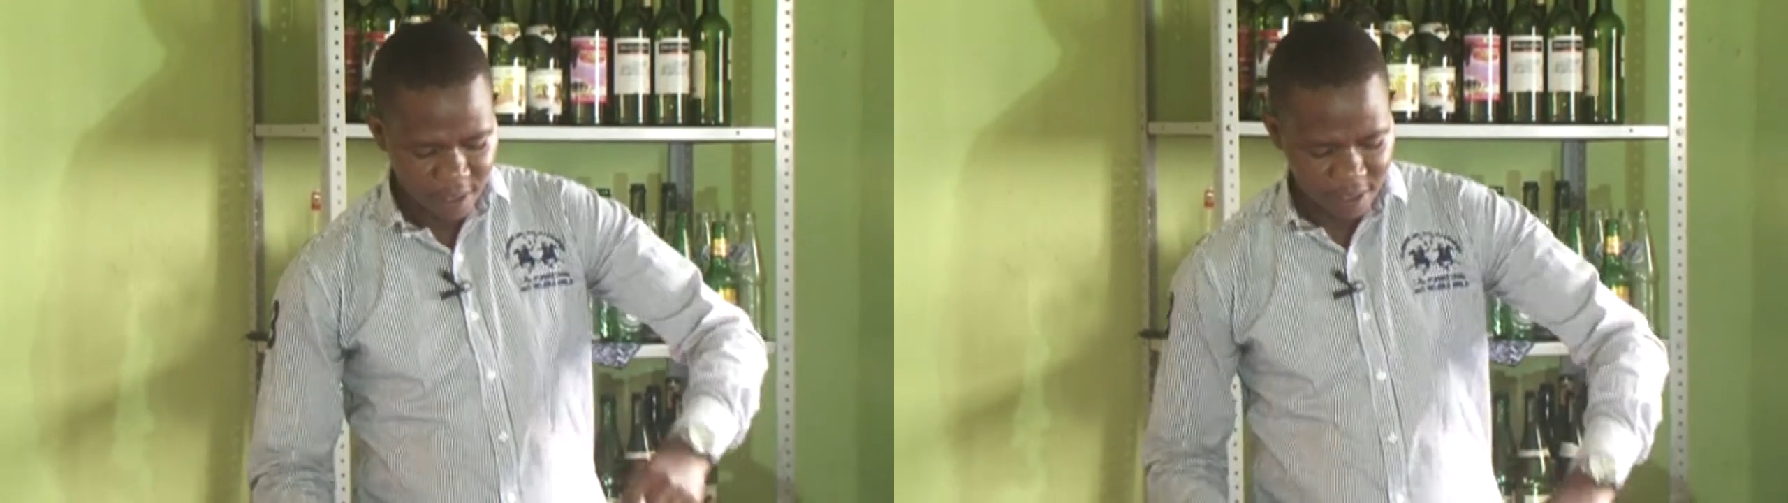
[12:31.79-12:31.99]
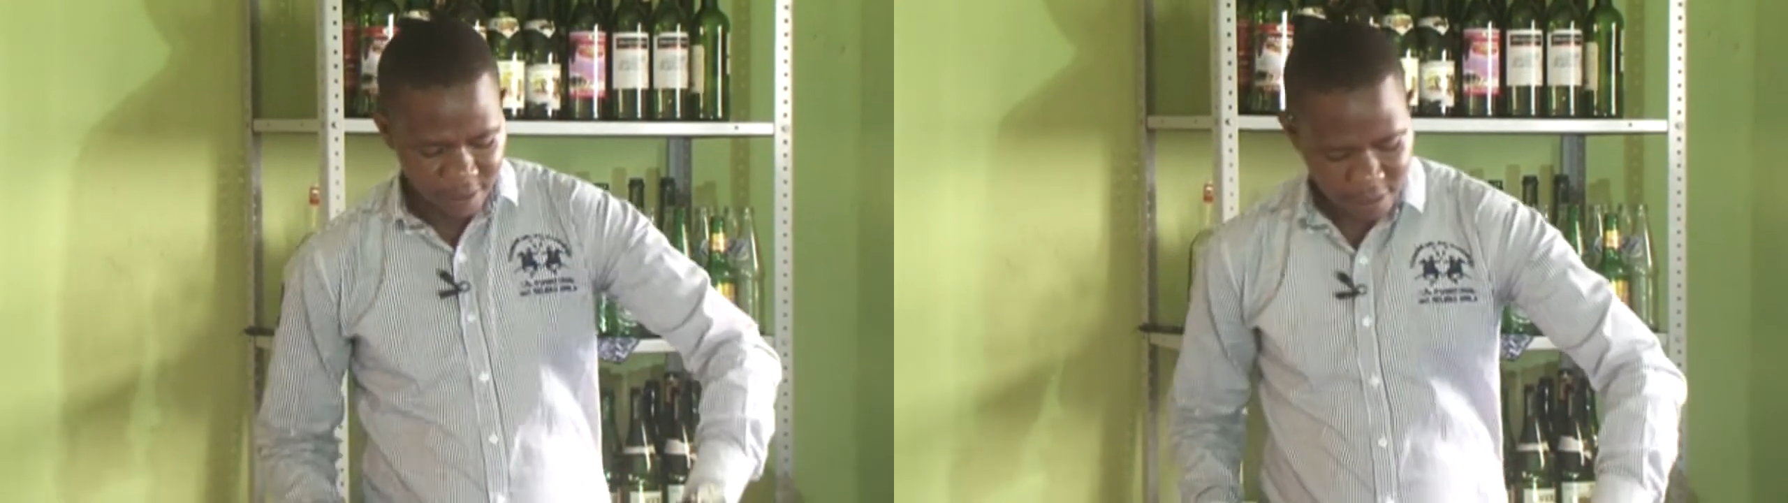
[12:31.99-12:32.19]

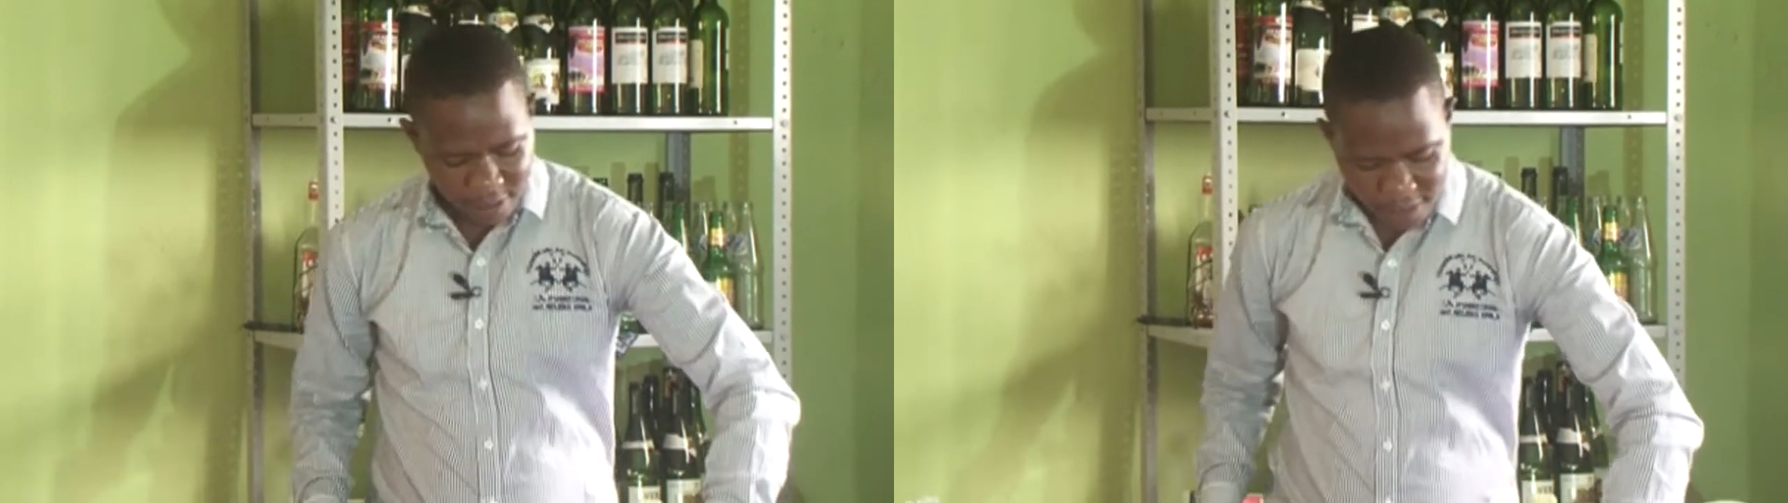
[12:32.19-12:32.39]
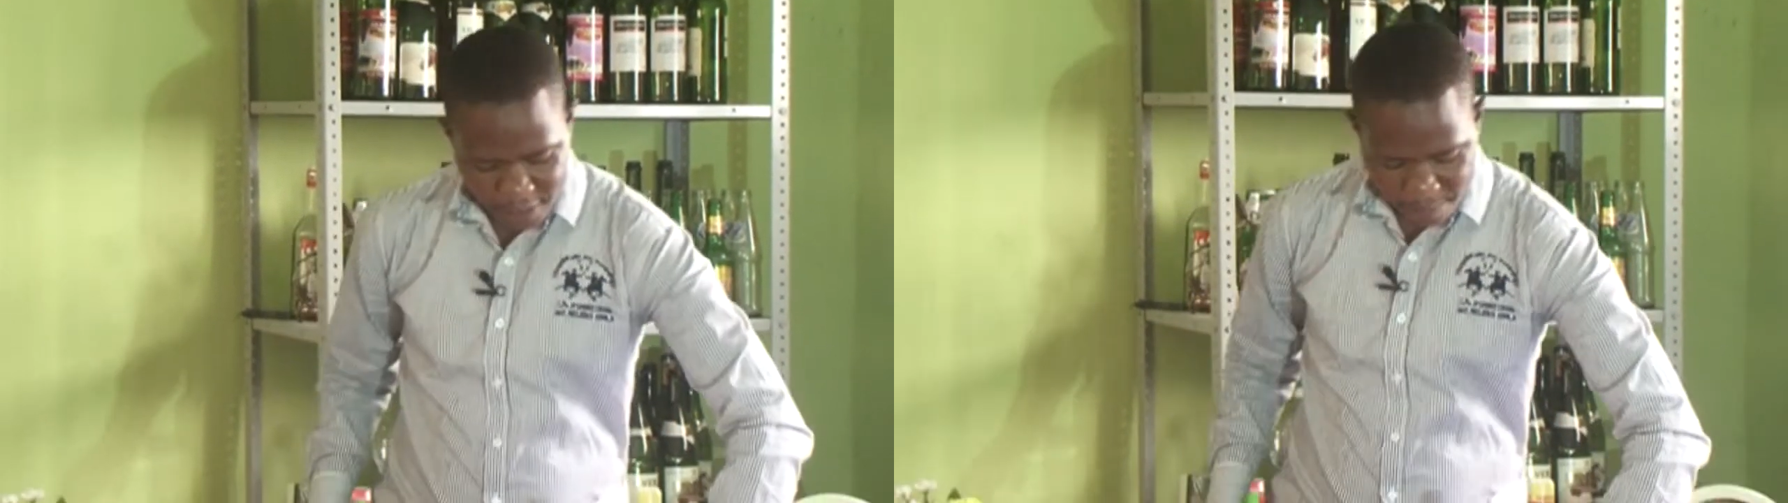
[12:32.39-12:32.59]

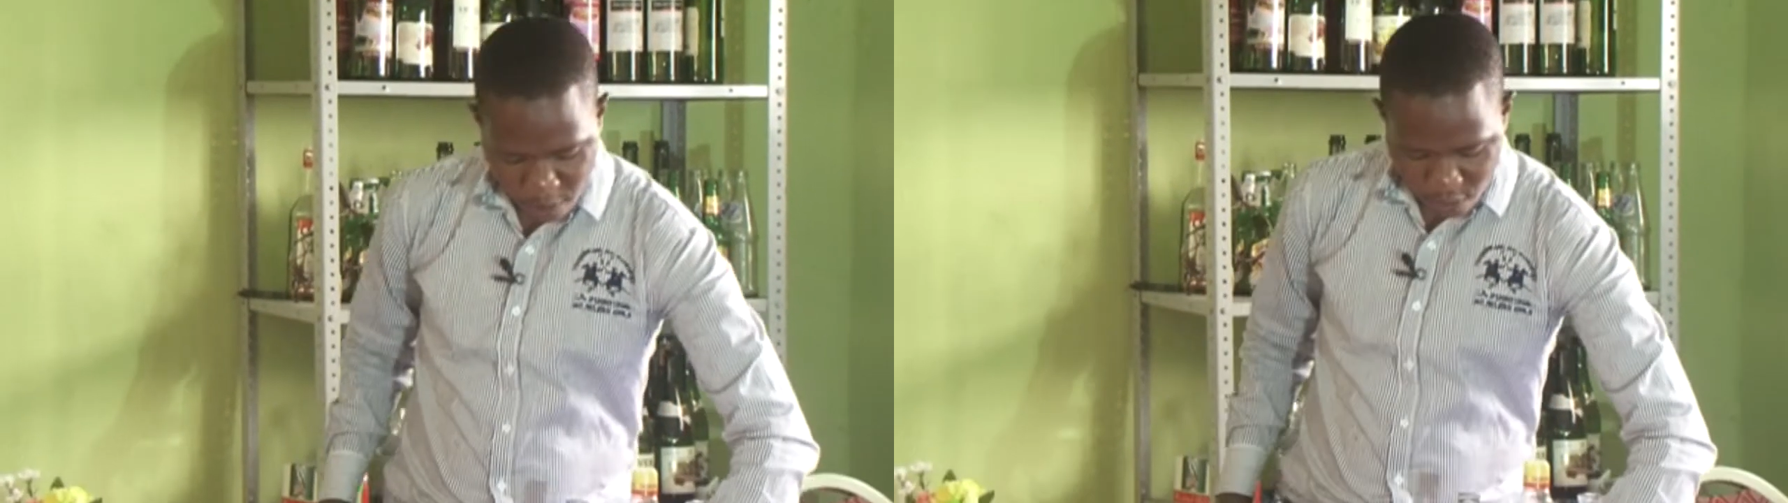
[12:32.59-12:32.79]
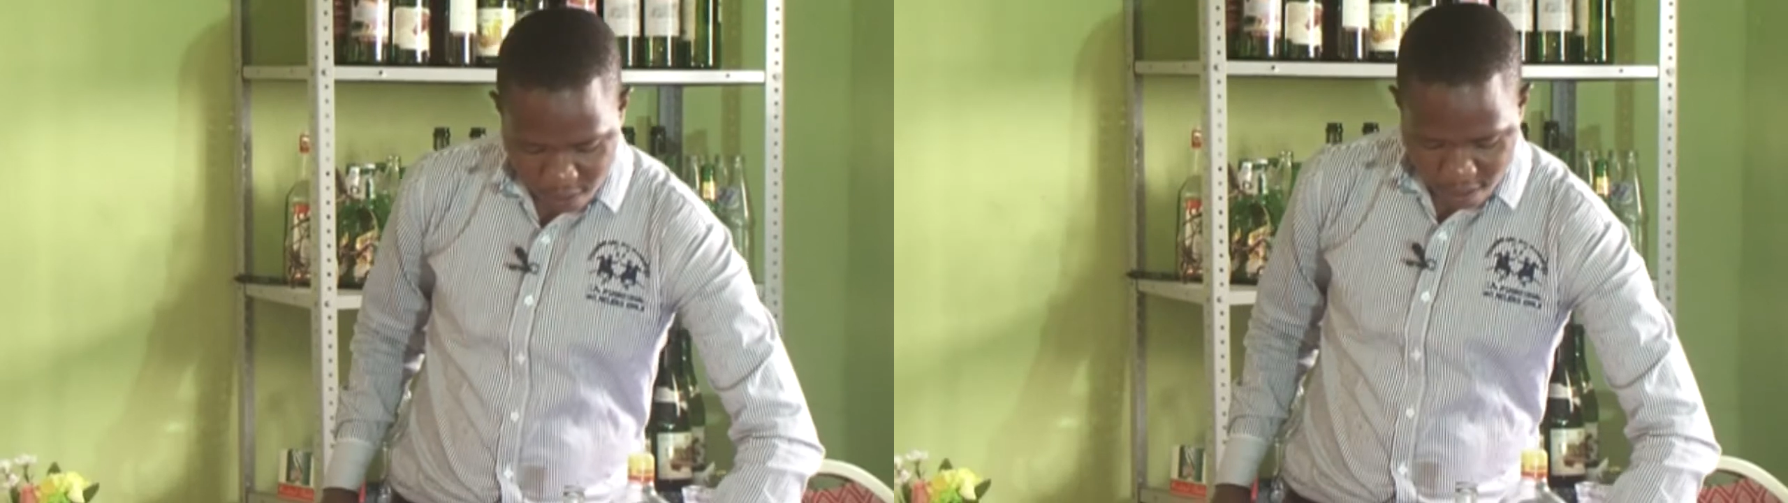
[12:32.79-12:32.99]
This is
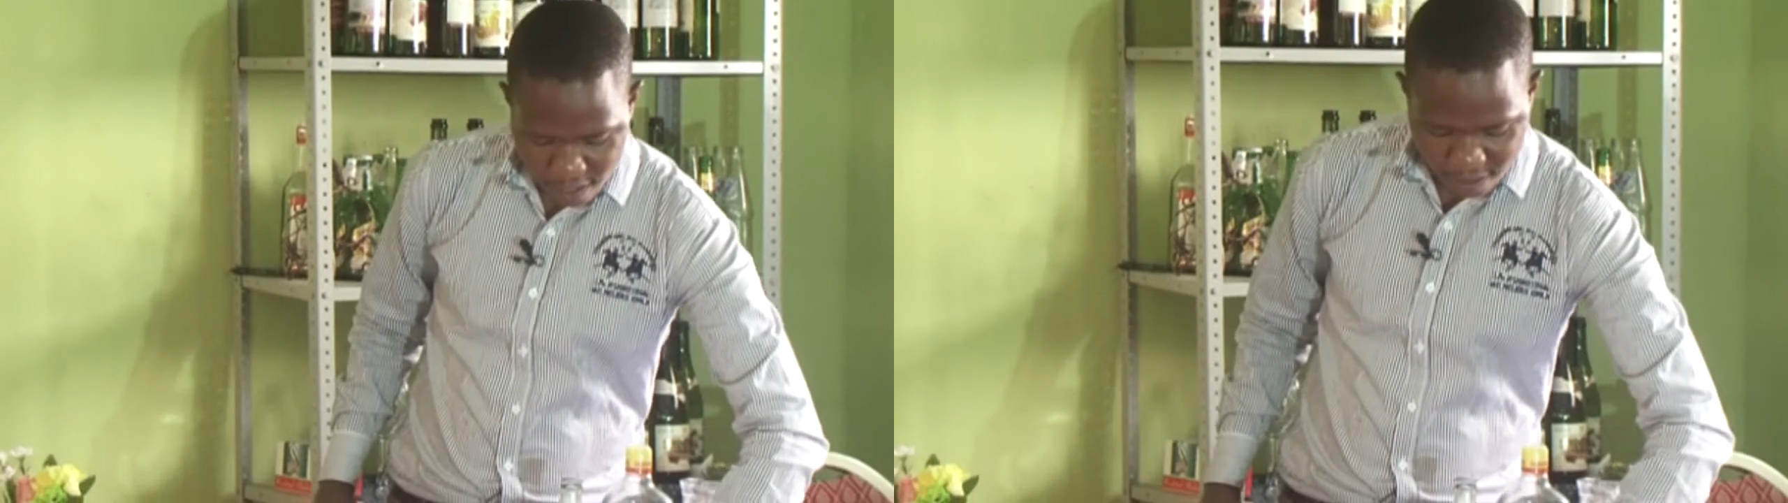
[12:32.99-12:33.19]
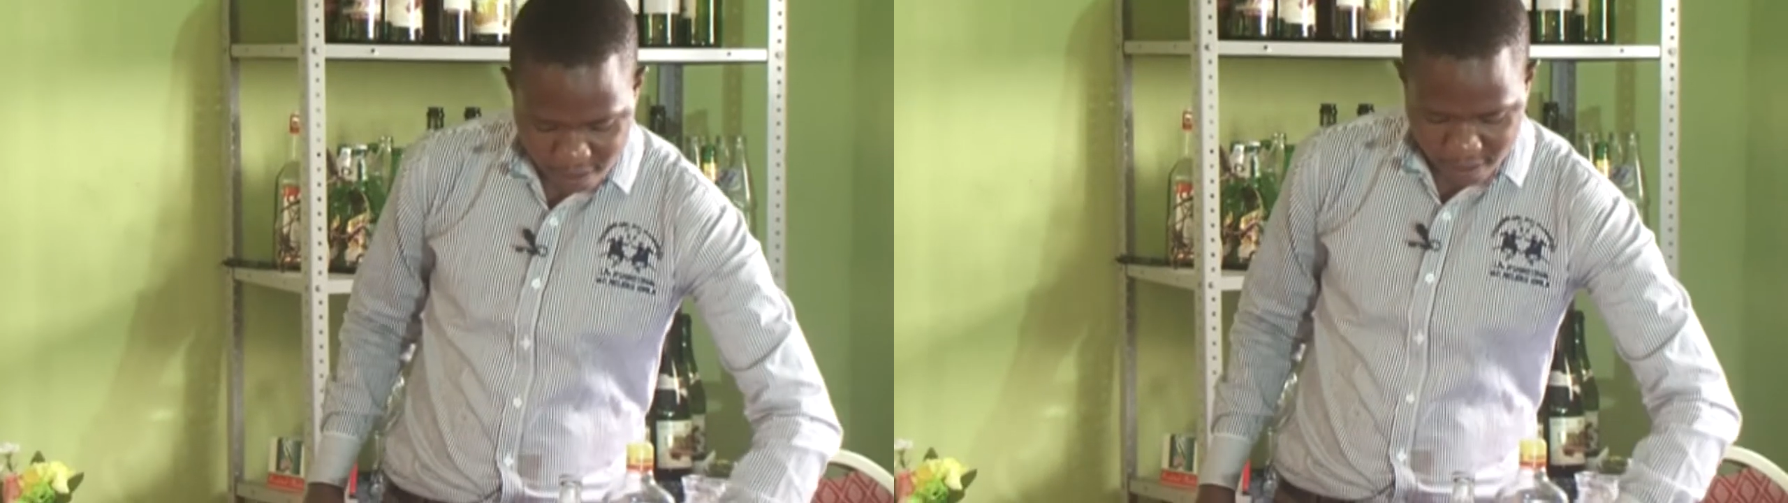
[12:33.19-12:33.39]
small
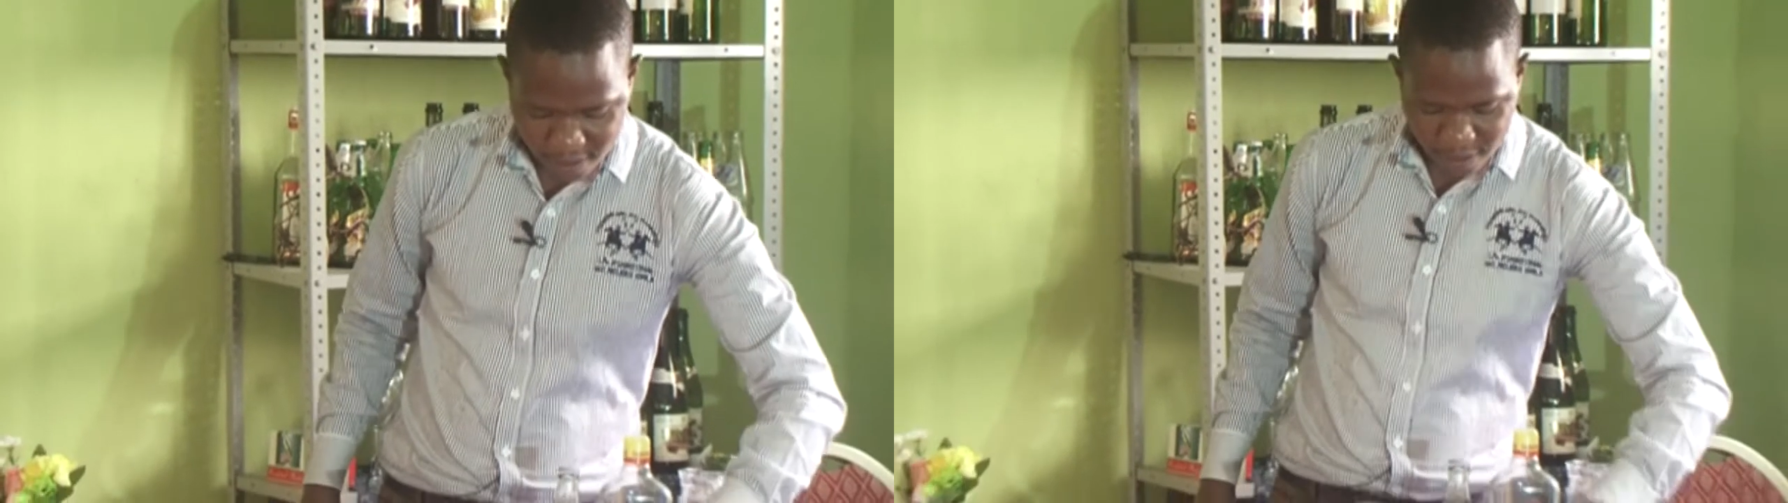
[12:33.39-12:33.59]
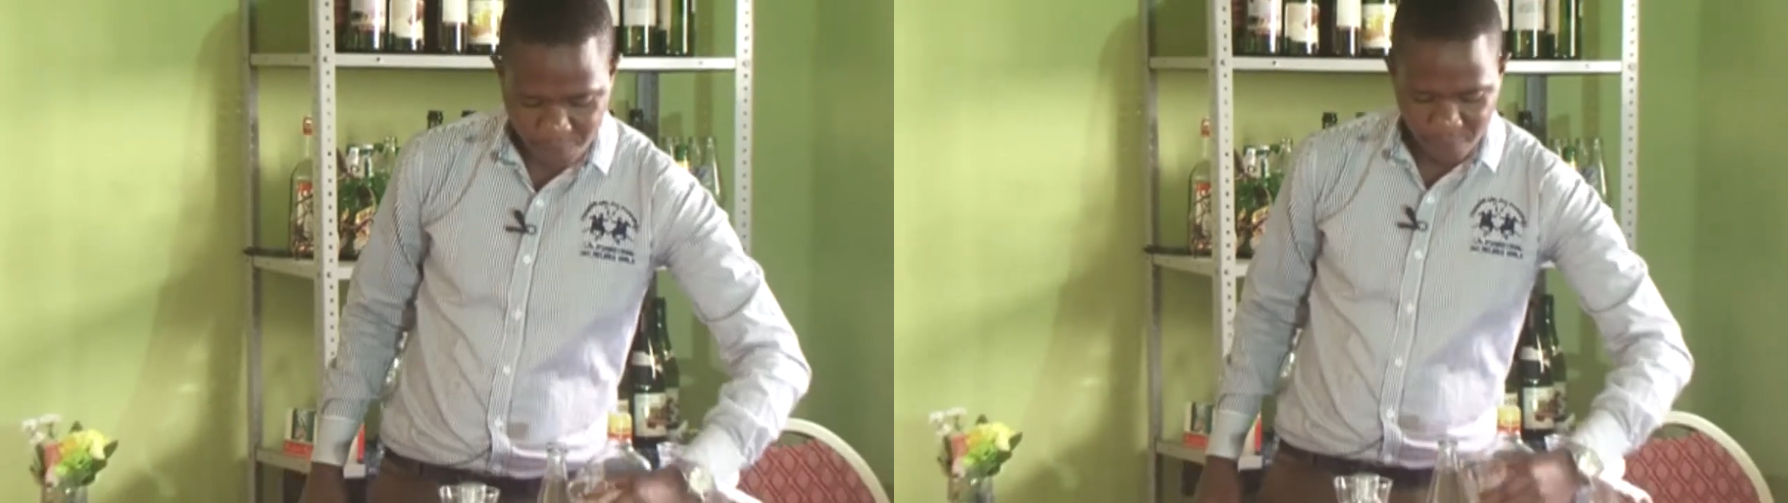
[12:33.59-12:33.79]

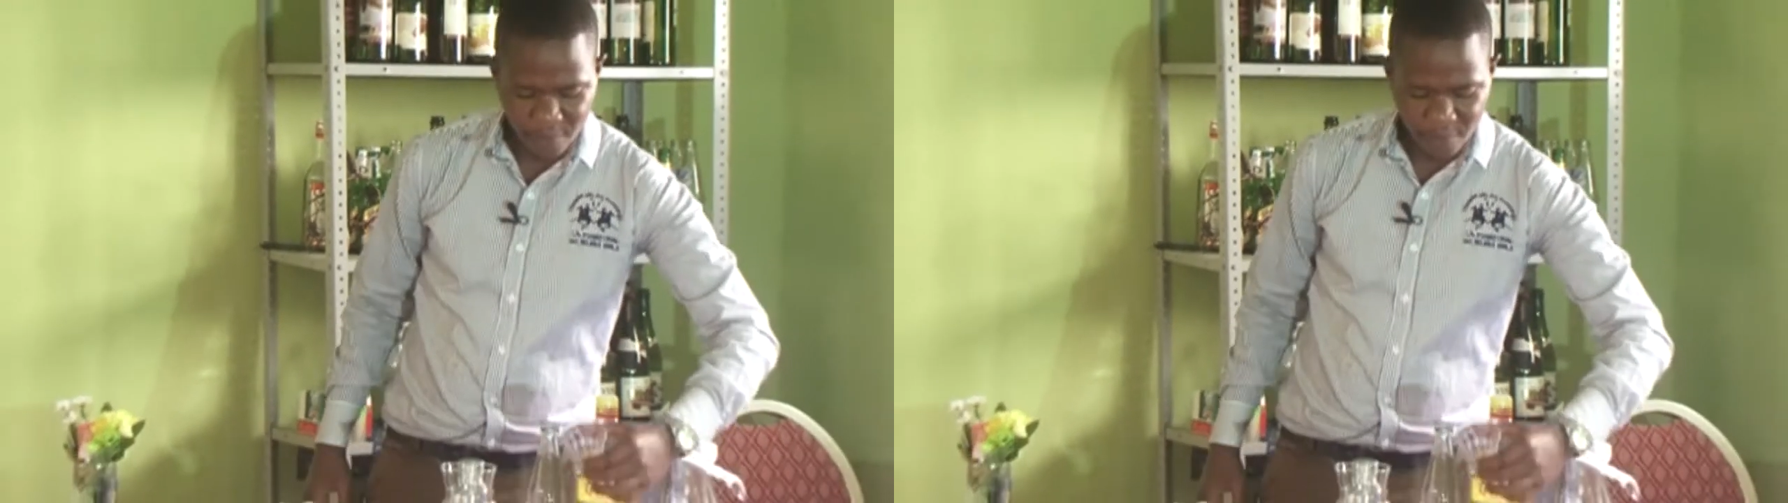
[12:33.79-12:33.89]
glass.